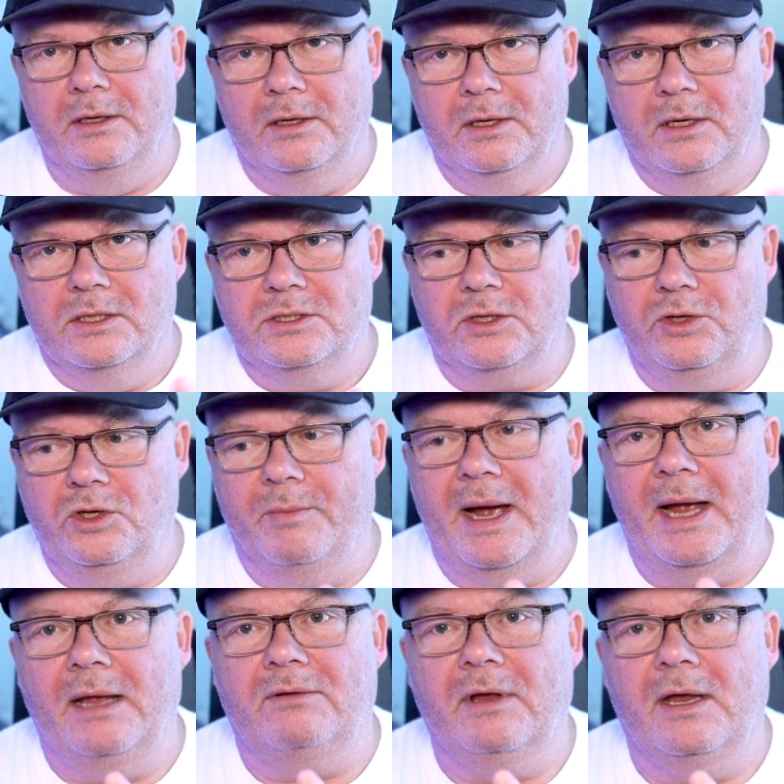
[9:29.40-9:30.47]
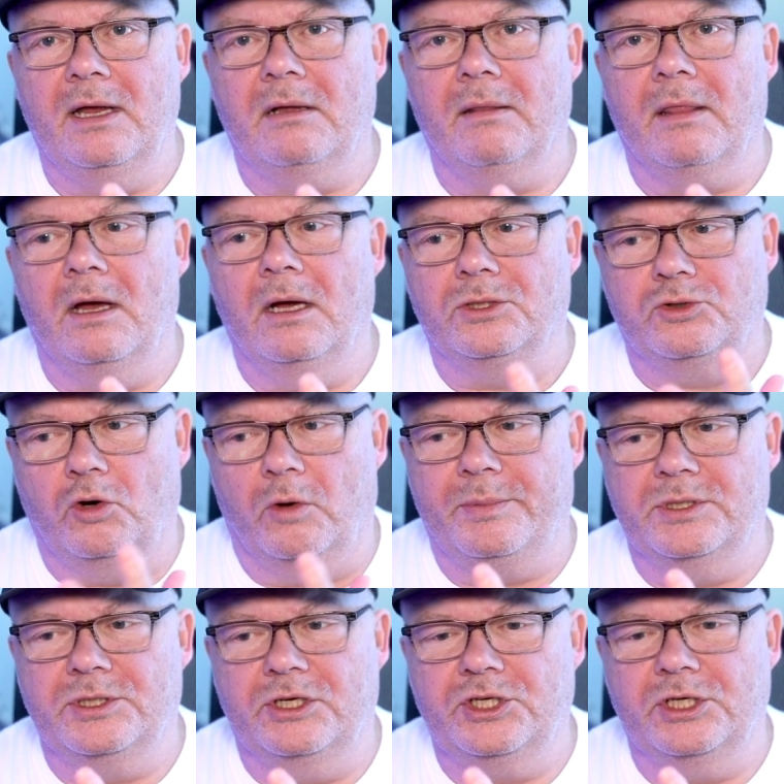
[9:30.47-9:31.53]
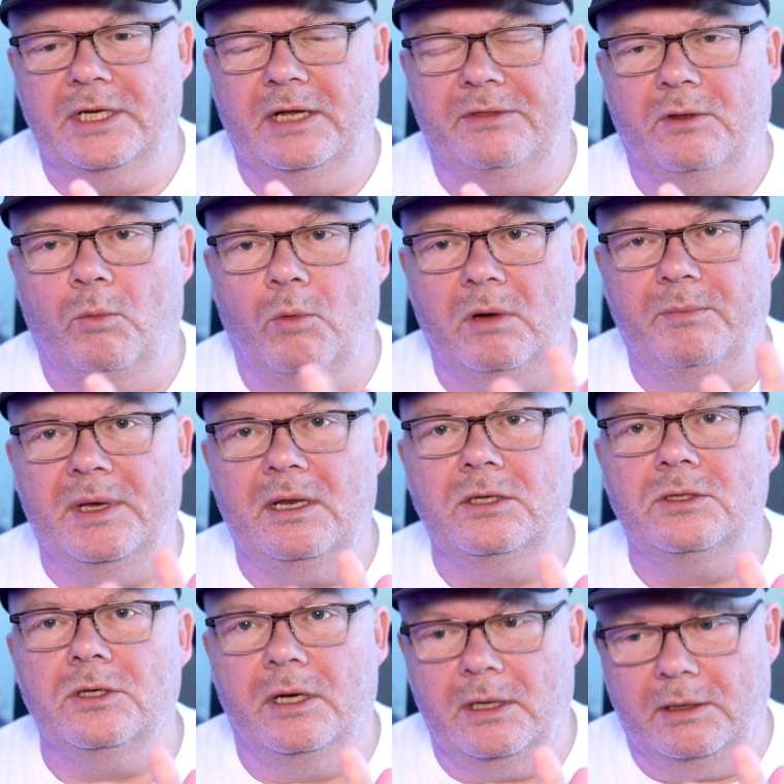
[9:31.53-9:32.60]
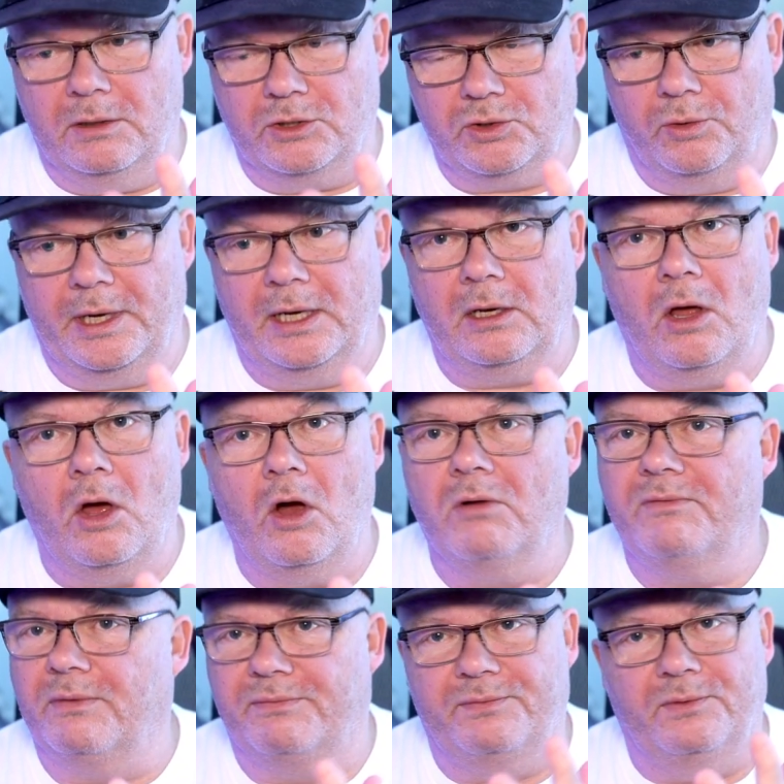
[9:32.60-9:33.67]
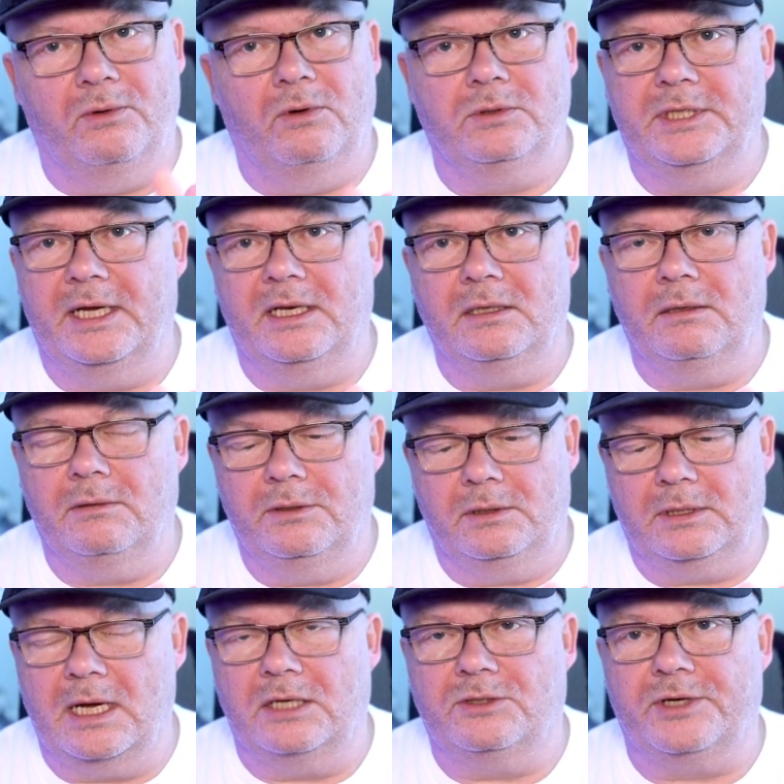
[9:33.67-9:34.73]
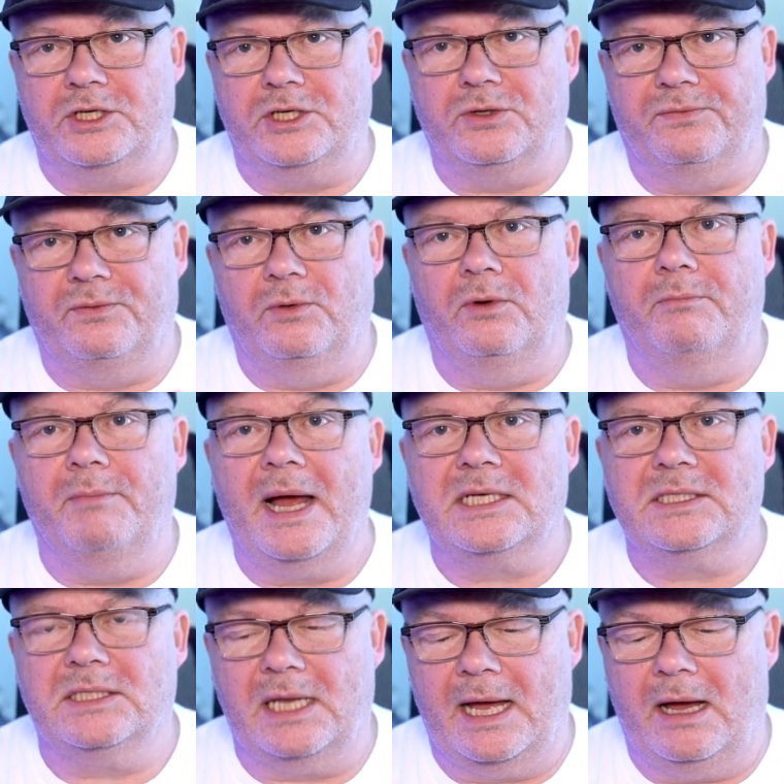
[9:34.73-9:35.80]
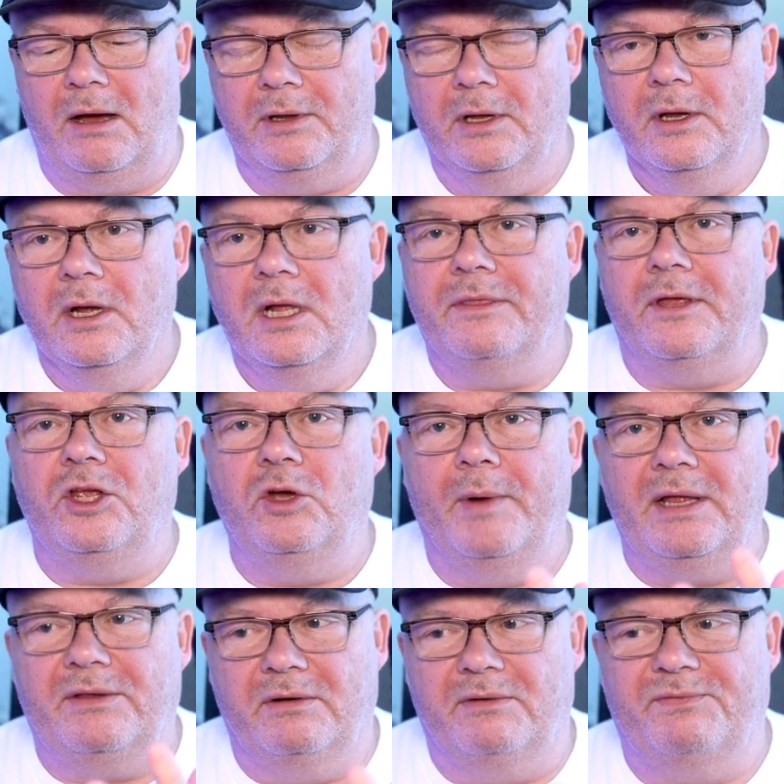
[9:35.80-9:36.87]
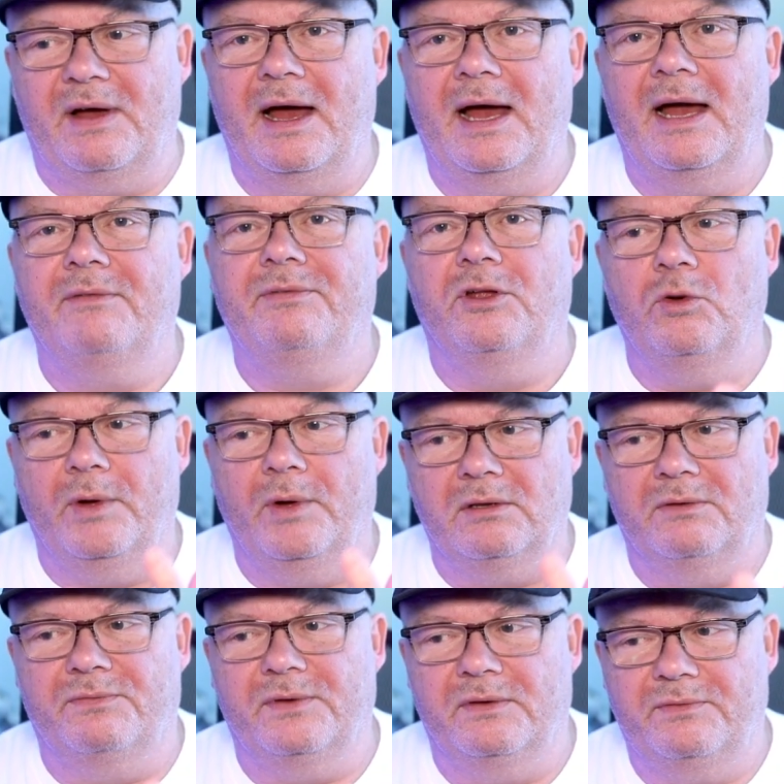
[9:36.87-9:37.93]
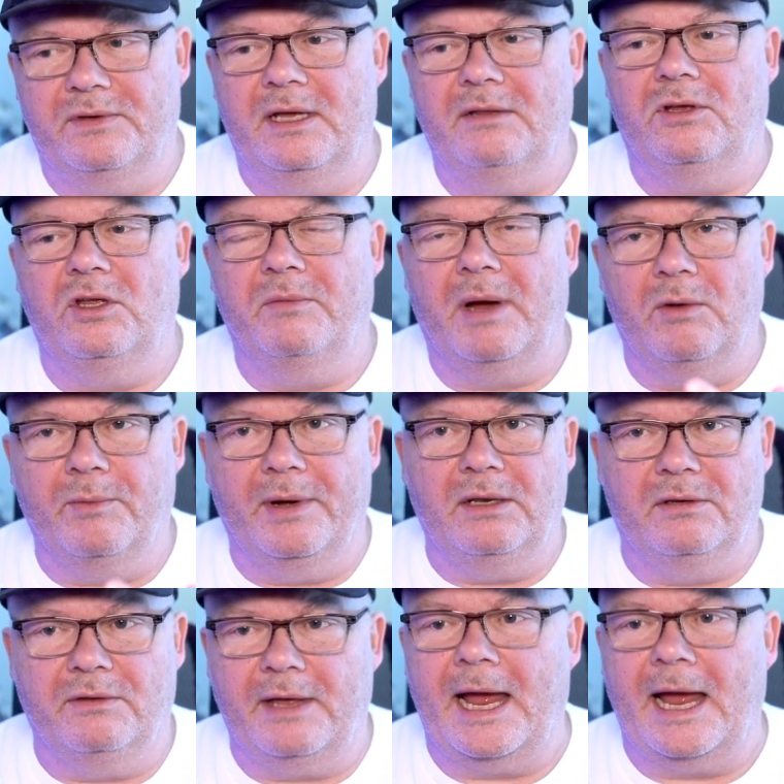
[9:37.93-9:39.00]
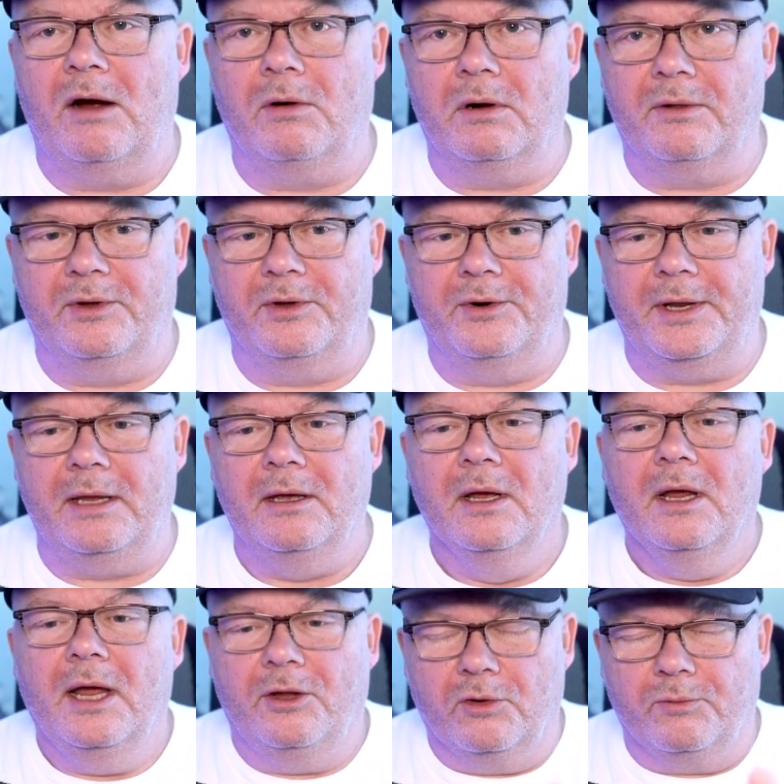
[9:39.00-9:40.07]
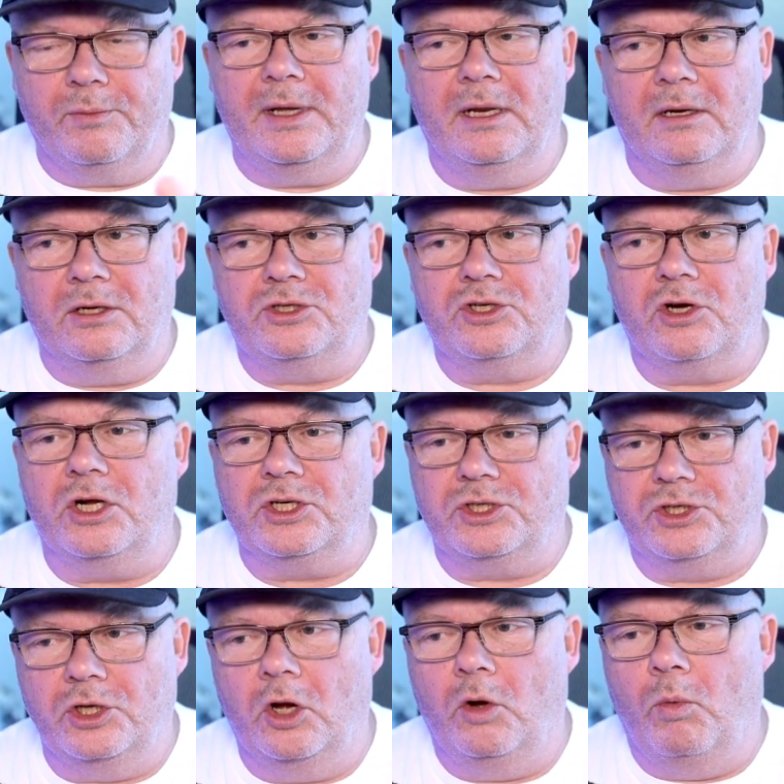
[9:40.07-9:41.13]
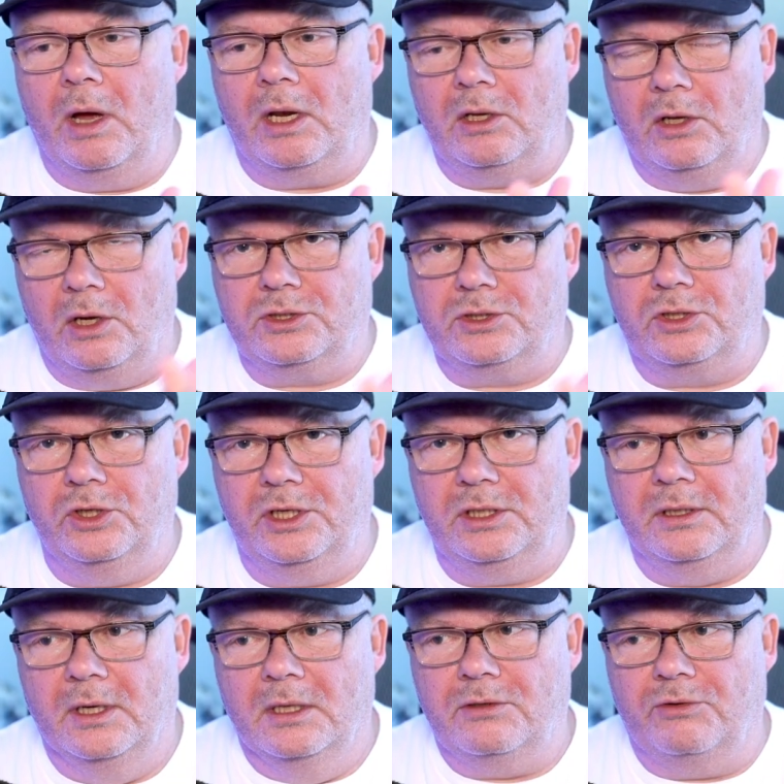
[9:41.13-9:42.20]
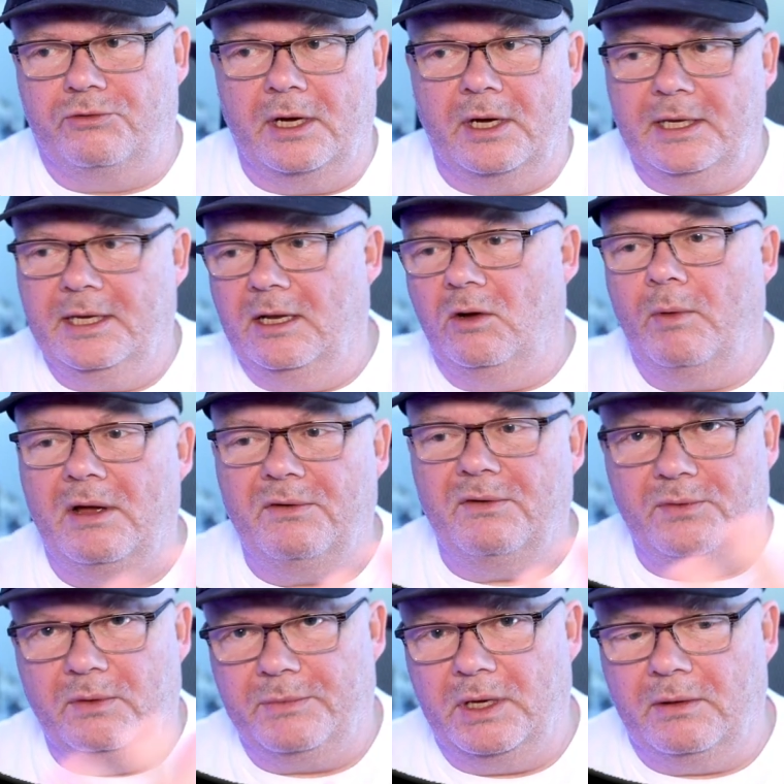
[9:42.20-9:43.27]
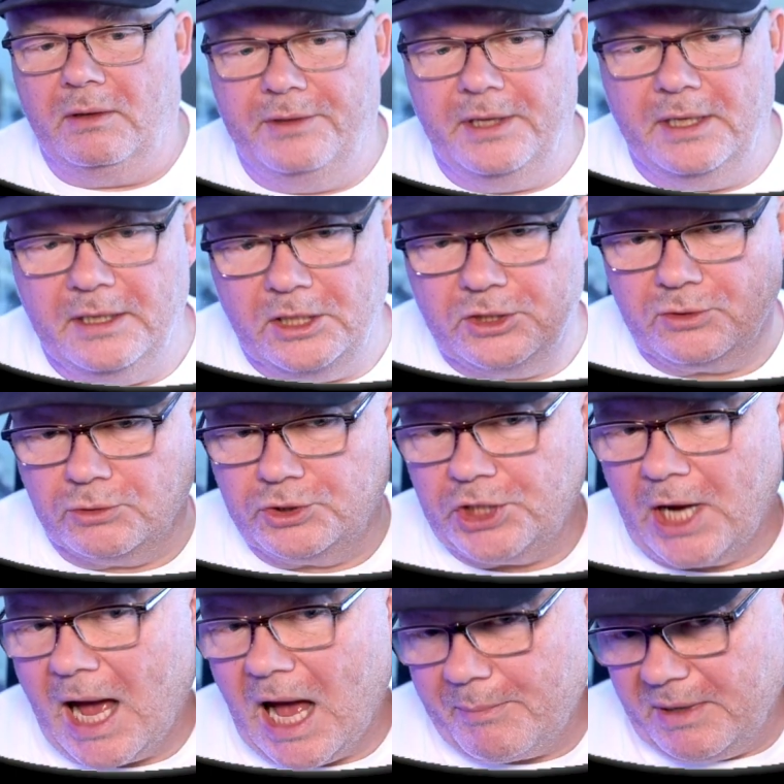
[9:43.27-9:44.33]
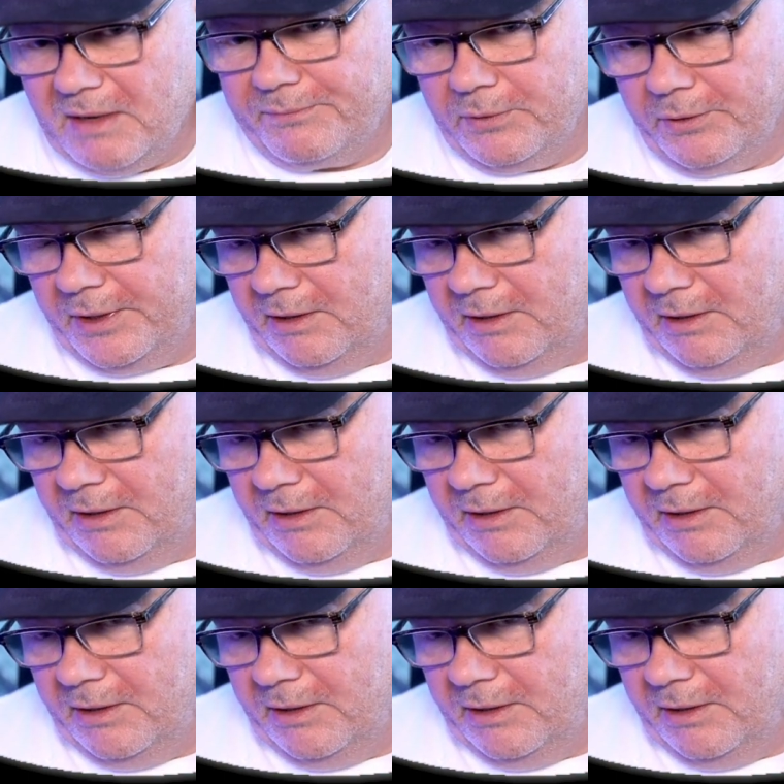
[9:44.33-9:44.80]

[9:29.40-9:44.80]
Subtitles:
So you might take a short position at the 1 minute, short and long for full 10 contracts, your full max loud. Then you wait to the 5, then you wait to the 15, then you might wait to the hour or 30. You're reading the charts to know what looks good to try to get away from the initial chop, if there is